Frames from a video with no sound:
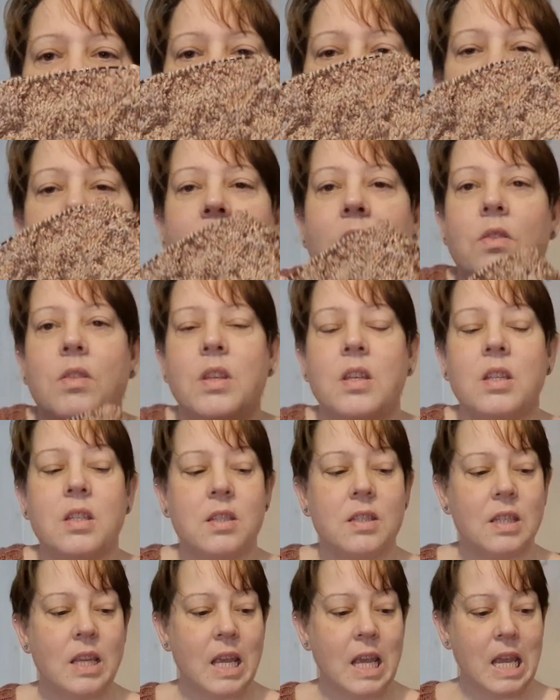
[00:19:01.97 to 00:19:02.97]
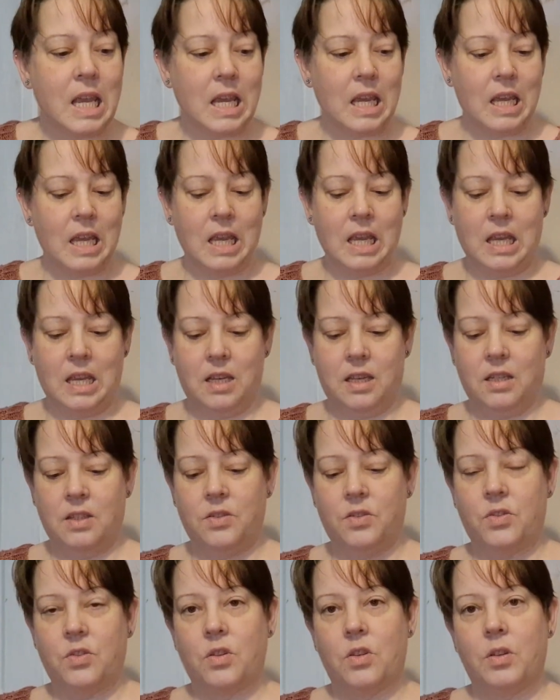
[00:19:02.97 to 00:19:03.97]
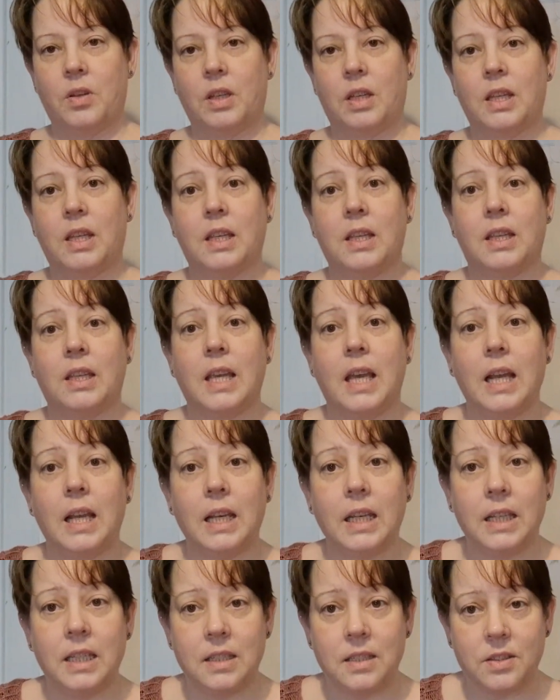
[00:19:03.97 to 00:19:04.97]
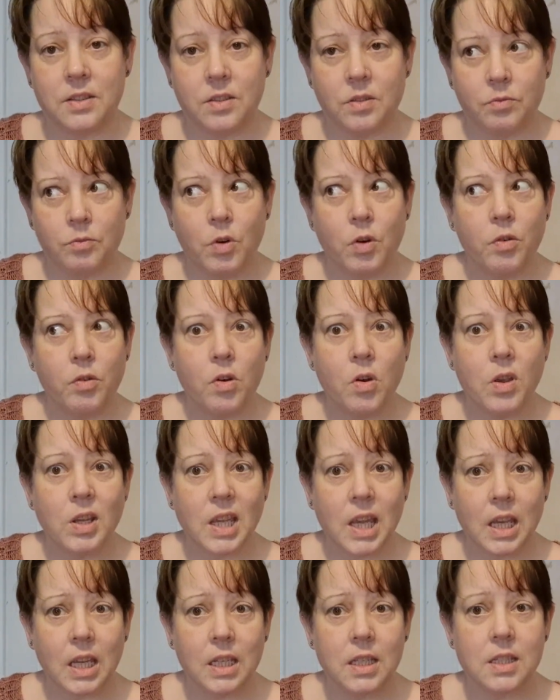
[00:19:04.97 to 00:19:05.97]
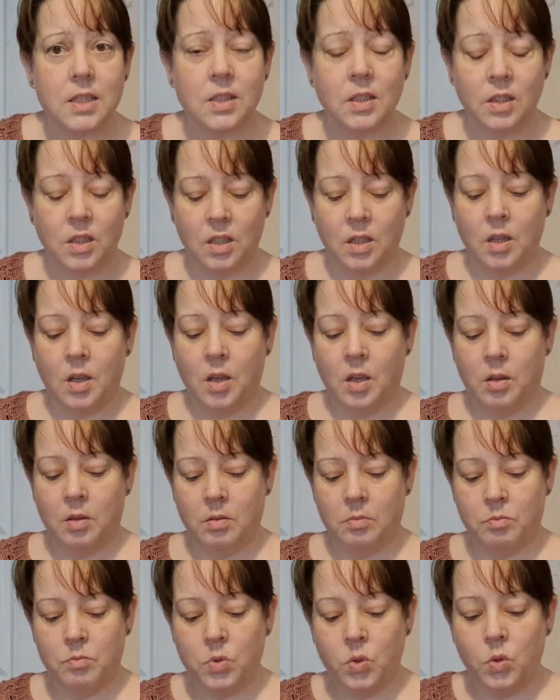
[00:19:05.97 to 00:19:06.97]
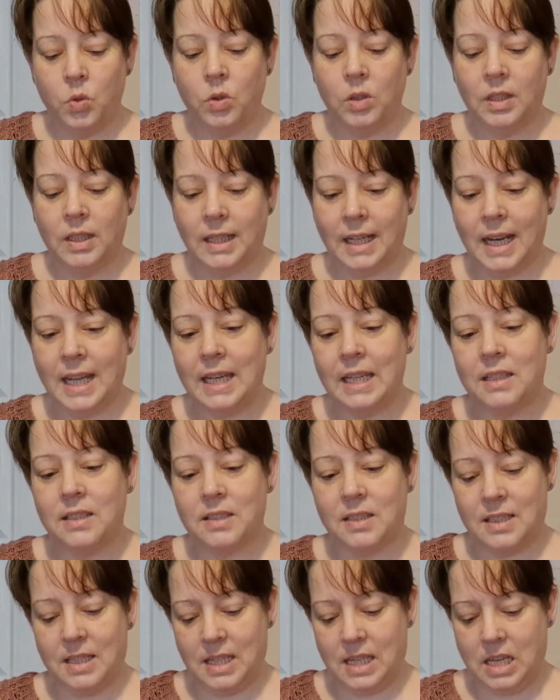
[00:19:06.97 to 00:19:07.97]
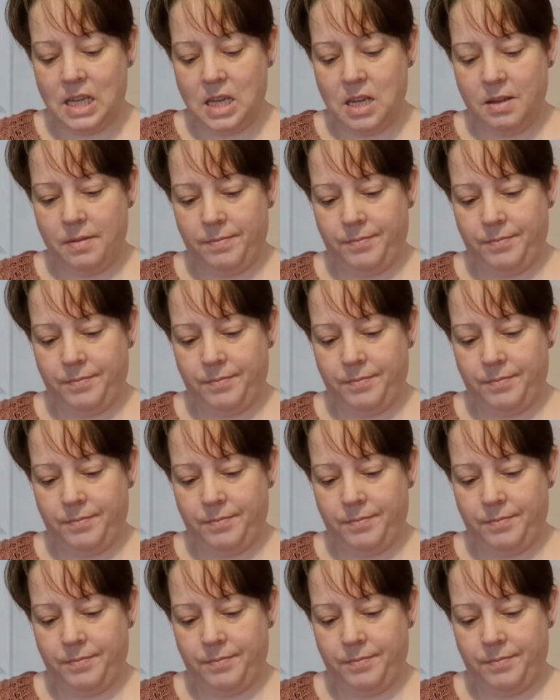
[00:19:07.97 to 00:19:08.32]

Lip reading: So this is Kelly's Rowrow and Kades Moonglade Tea.